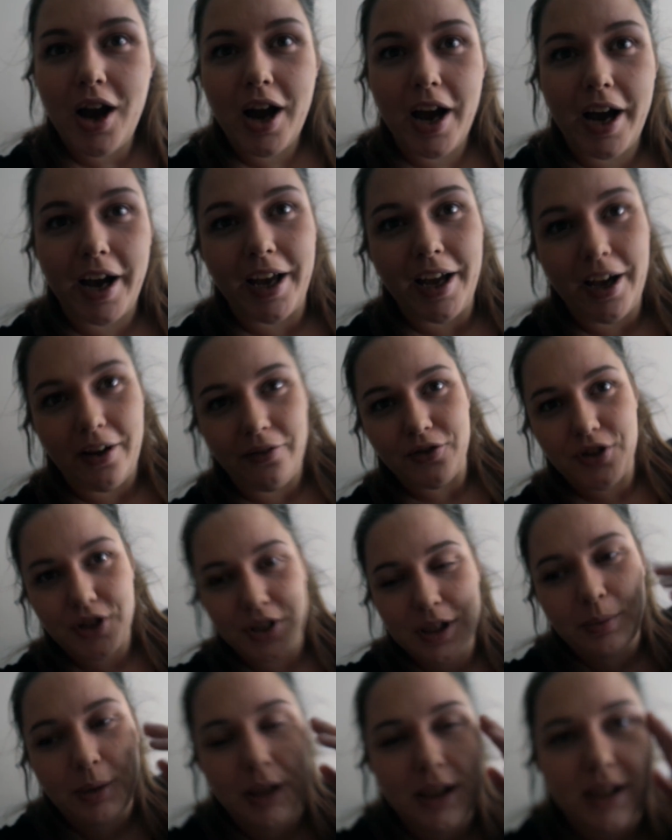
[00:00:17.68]
I have
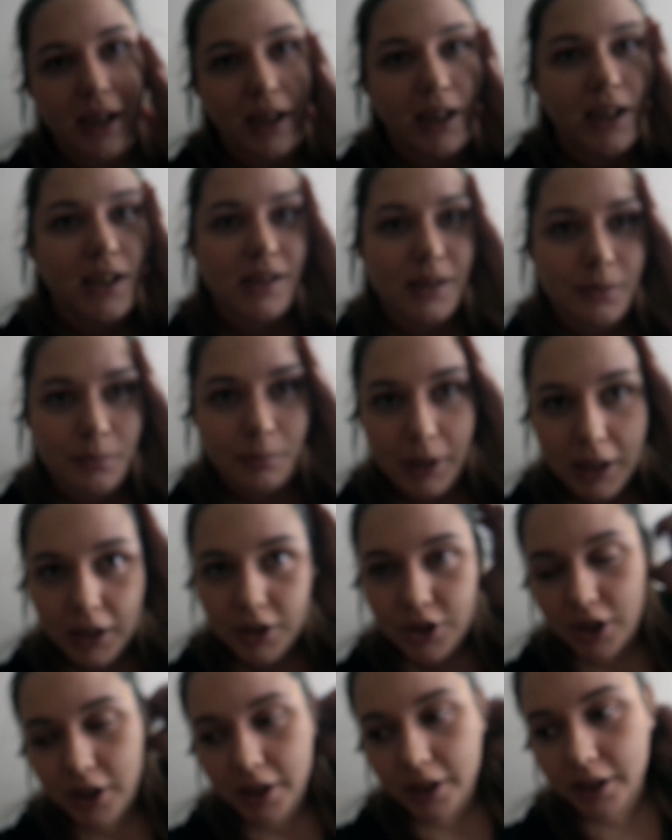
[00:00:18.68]
just been taking some
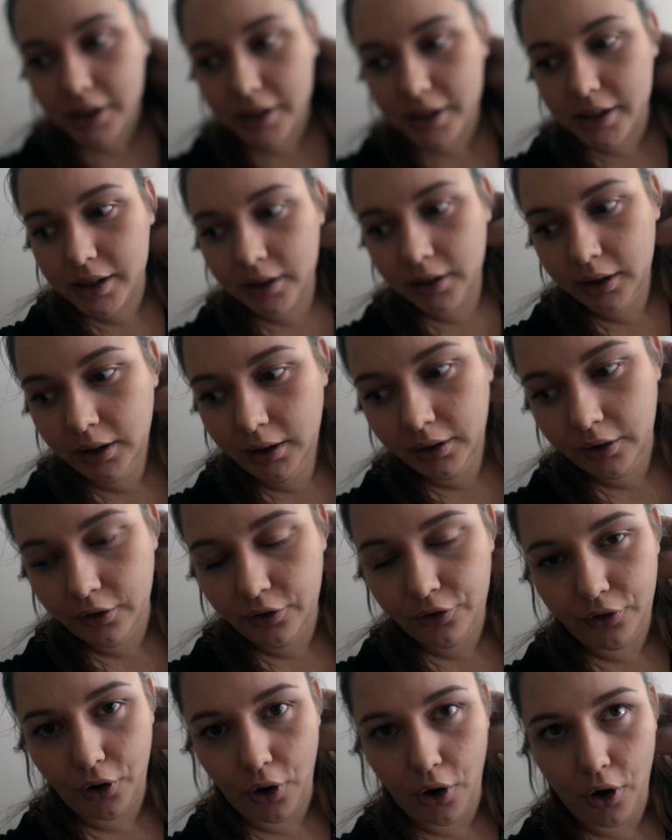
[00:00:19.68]
pictures
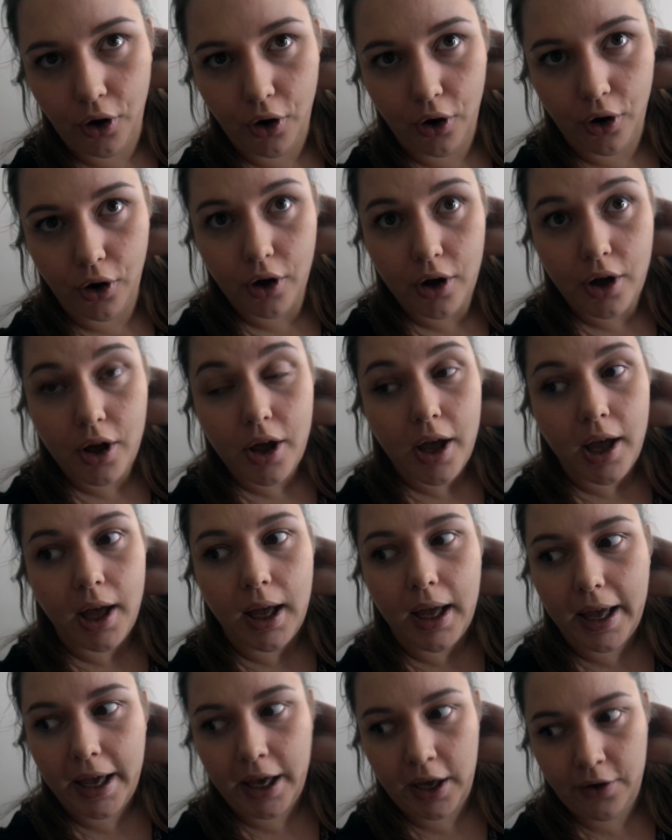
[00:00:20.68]
for
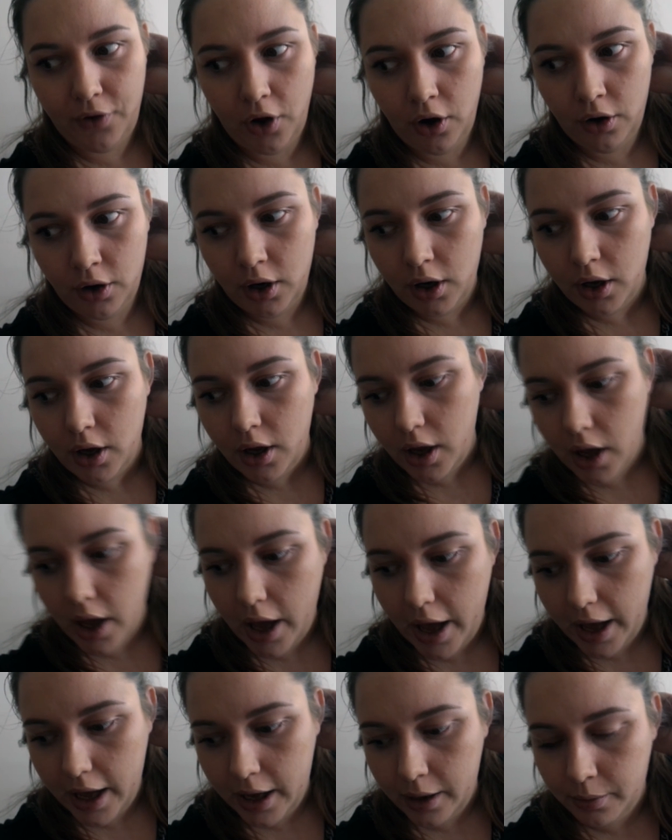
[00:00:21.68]
Avon
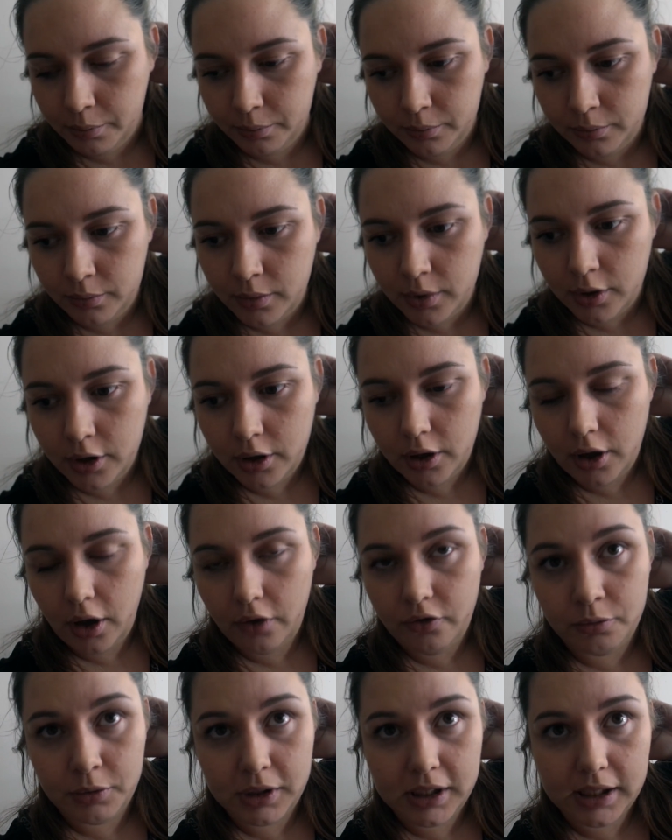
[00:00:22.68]
of
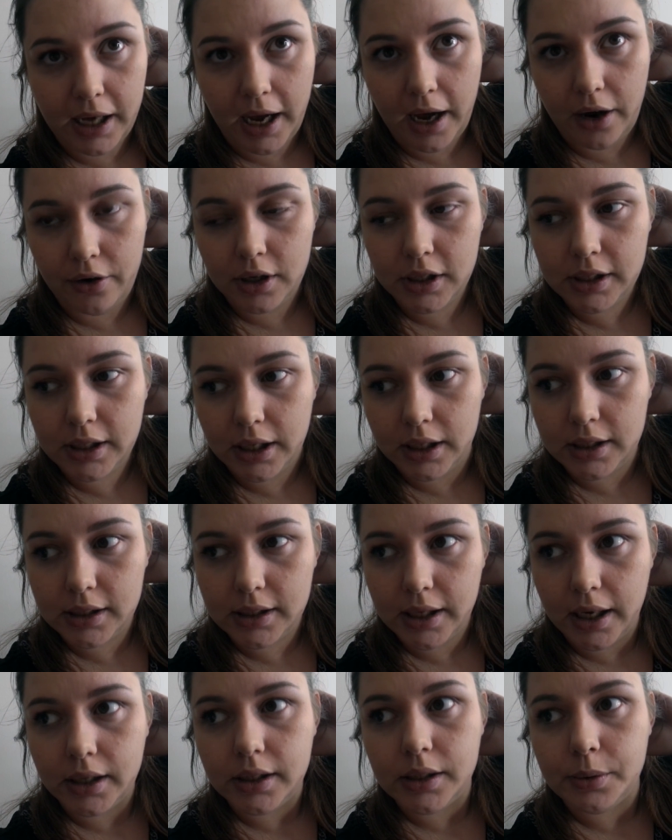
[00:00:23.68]
a mascara, so I
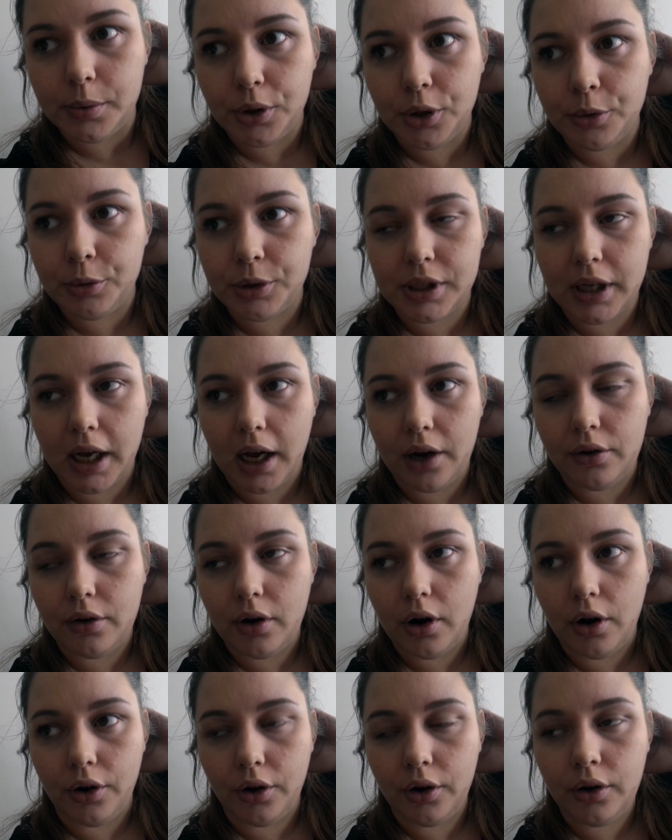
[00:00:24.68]
decided to put the
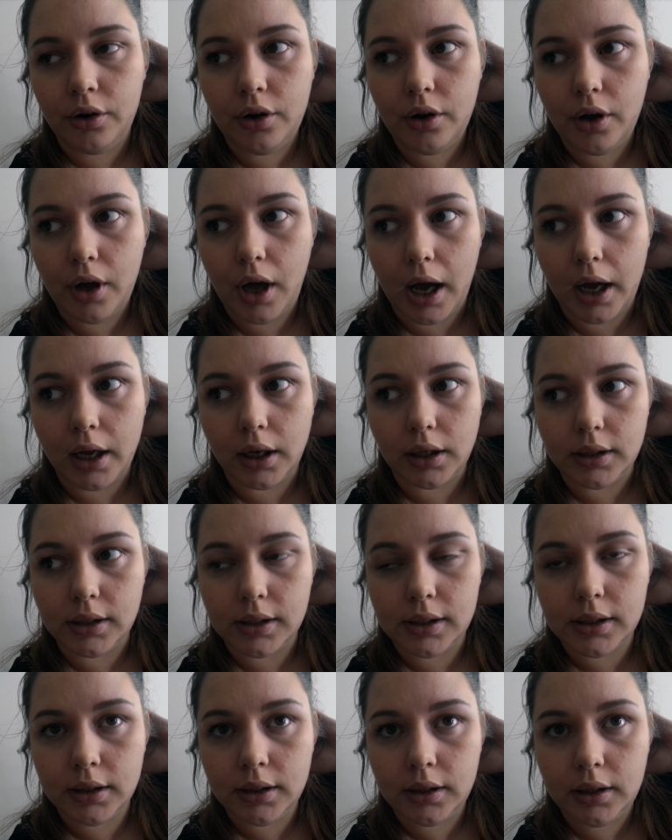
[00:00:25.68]
mascara on,
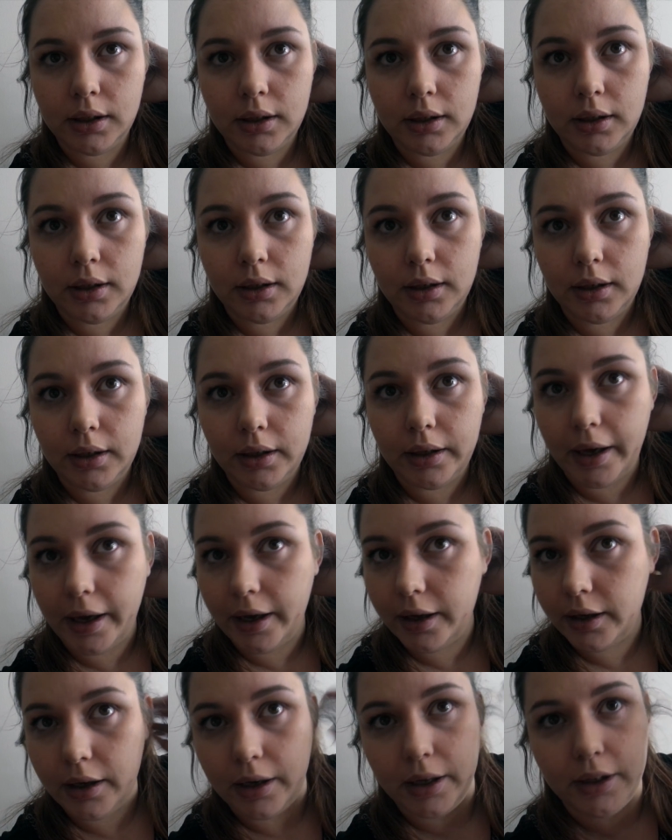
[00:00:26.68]
and yeah,
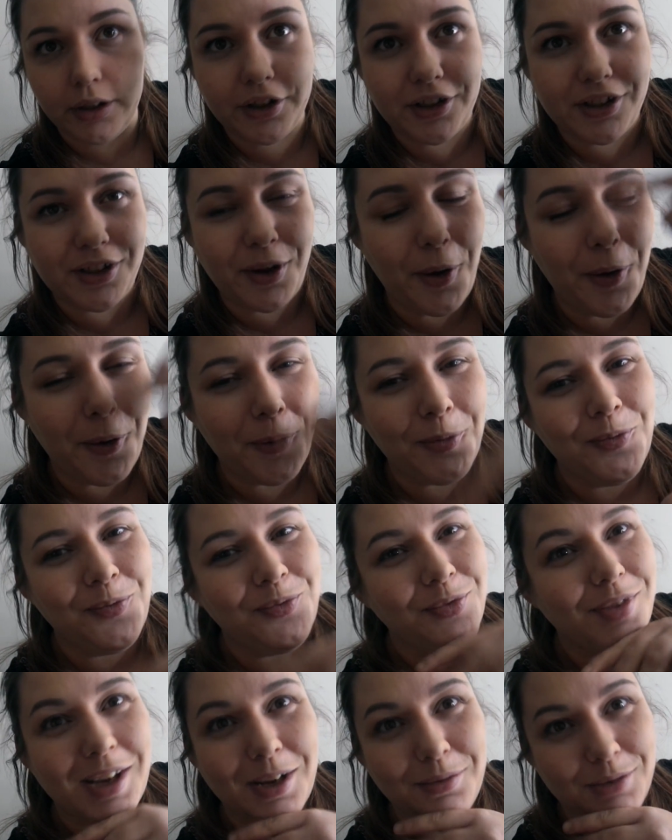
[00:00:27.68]

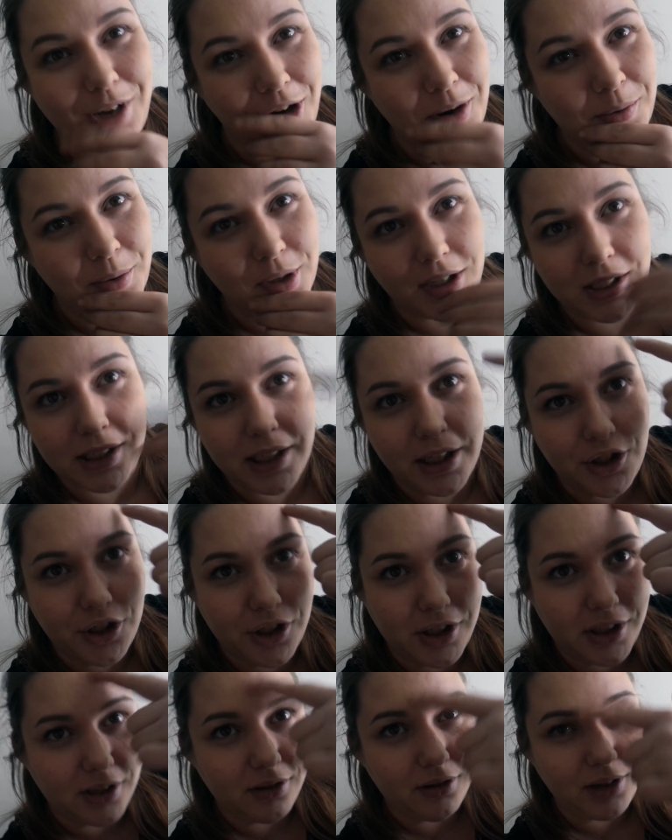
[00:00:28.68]
I'm terrible because I
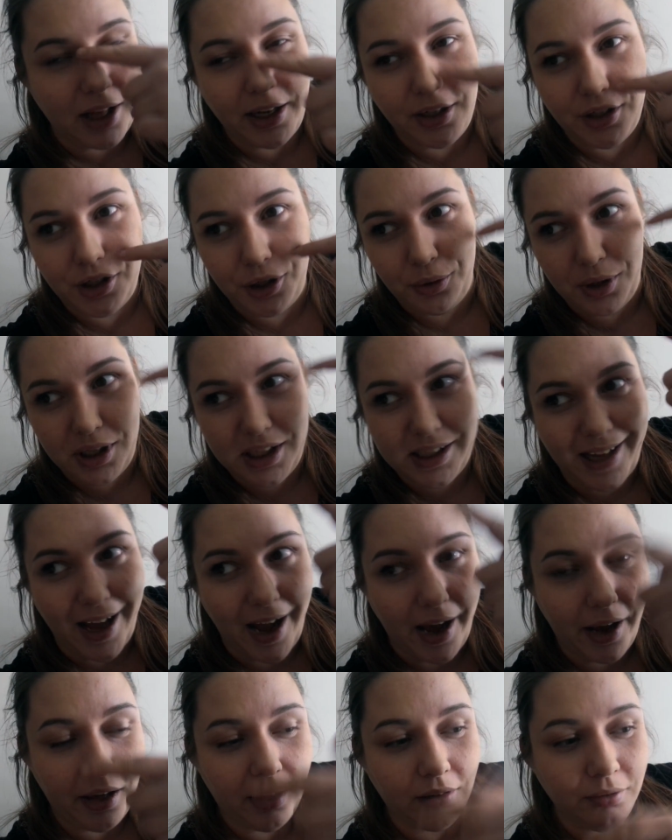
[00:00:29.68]
just like do this
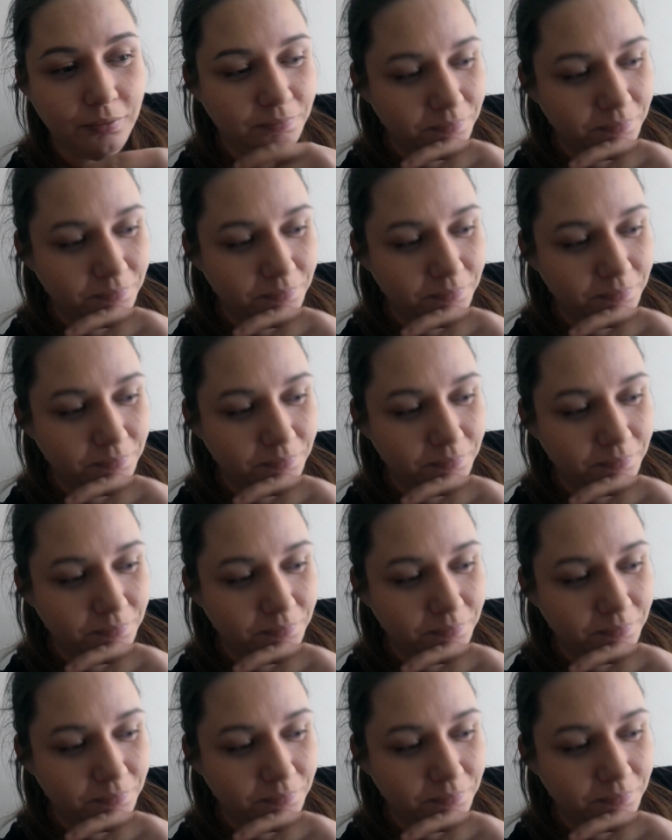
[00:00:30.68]
eye